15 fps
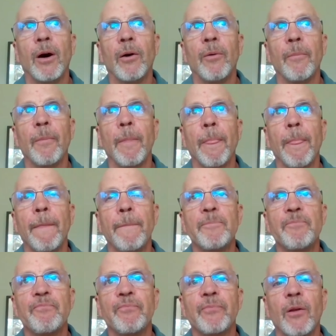Well,
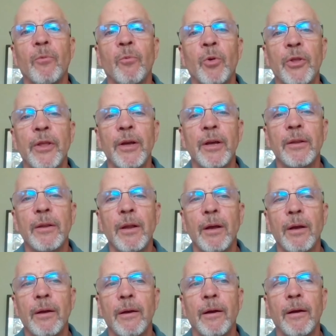
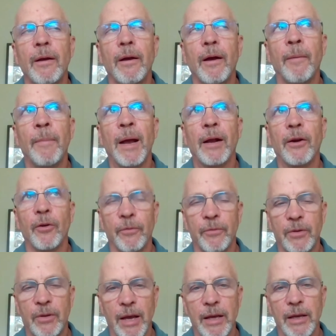within a
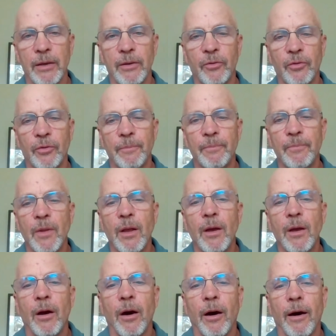matter of days
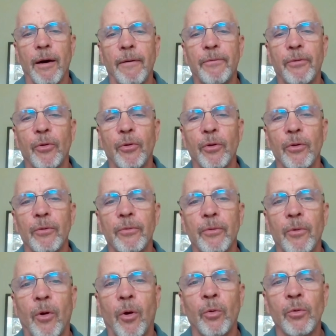of her
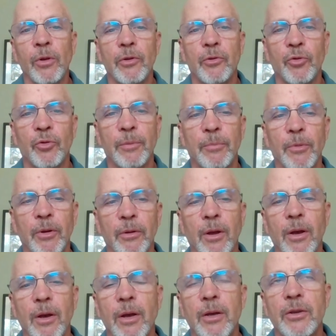only
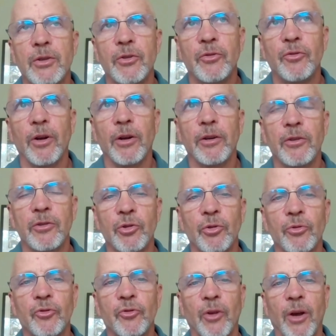treatment, she started to
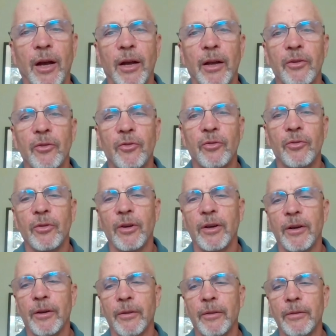show signs
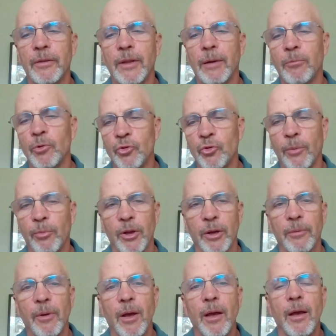that were
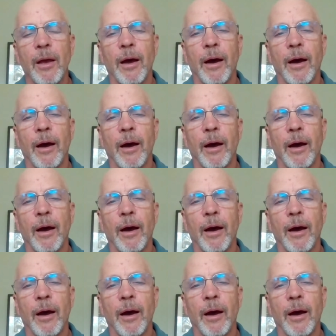troubling.